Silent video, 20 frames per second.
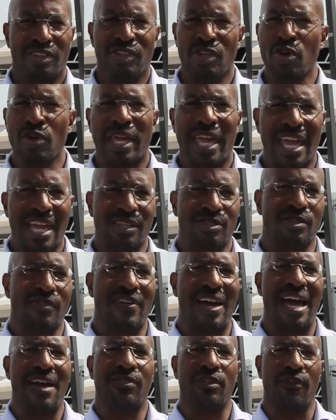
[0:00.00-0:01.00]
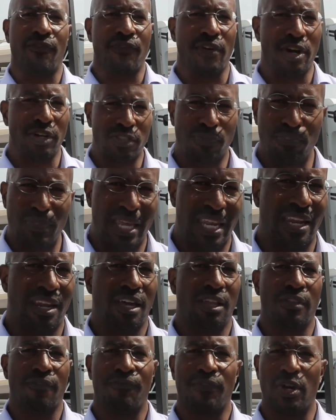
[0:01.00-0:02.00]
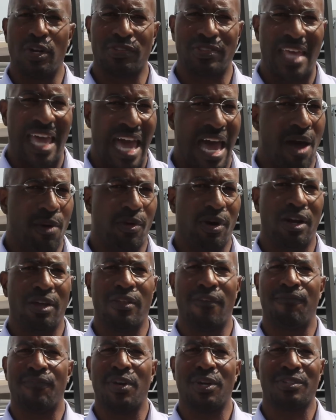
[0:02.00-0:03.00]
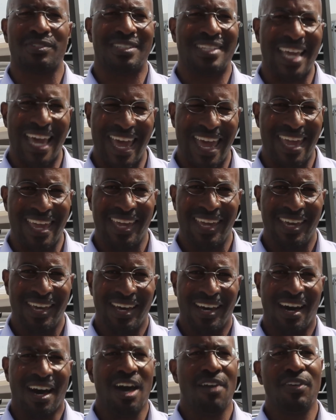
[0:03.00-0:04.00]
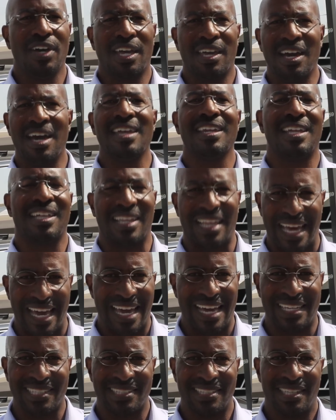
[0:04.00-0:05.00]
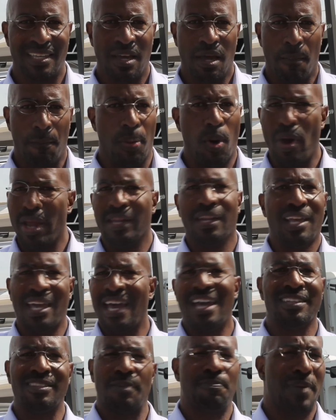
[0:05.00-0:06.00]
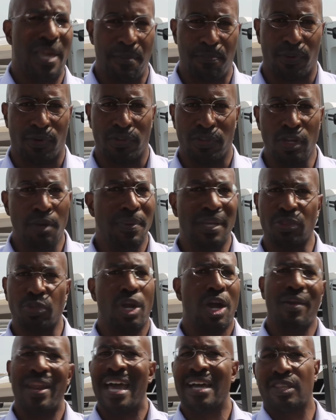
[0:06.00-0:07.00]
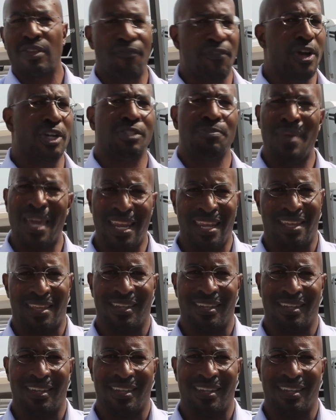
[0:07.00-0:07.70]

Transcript: You can't survive the first minute of the first hour of the first day of a gun class pointing the guns at people. You'd be thrown out the first minute.